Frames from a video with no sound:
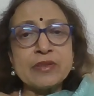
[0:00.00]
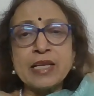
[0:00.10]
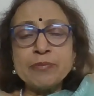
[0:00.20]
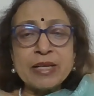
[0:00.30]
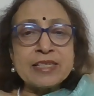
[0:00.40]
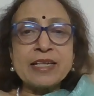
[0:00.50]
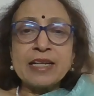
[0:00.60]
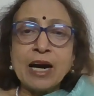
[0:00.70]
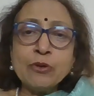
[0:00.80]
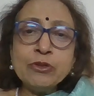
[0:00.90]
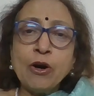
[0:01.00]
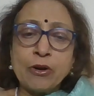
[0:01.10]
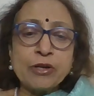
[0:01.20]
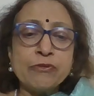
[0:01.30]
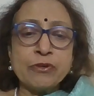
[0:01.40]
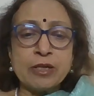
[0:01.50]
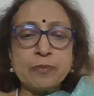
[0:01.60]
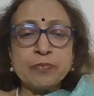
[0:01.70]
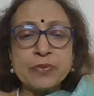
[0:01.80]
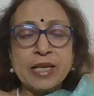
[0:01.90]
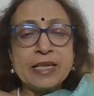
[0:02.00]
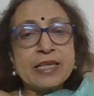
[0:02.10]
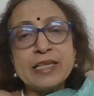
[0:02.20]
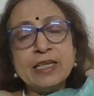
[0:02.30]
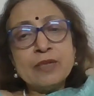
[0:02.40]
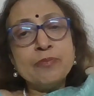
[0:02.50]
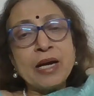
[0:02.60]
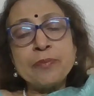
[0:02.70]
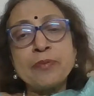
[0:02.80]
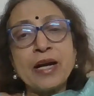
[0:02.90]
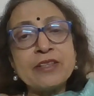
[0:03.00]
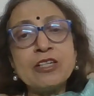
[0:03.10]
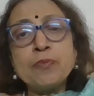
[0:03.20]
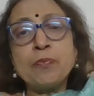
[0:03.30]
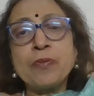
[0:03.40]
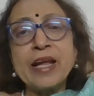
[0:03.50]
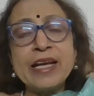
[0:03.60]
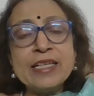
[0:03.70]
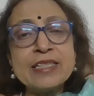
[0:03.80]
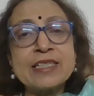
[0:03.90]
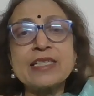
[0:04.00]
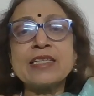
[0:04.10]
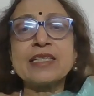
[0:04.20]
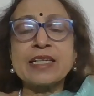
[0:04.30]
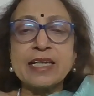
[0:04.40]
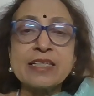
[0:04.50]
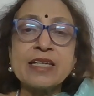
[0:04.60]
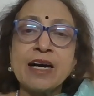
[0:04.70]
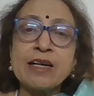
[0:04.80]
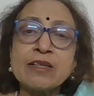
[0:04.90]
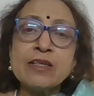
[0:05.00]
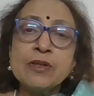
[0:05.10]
them as a noun or a verb. Here, my brother plays the guitar.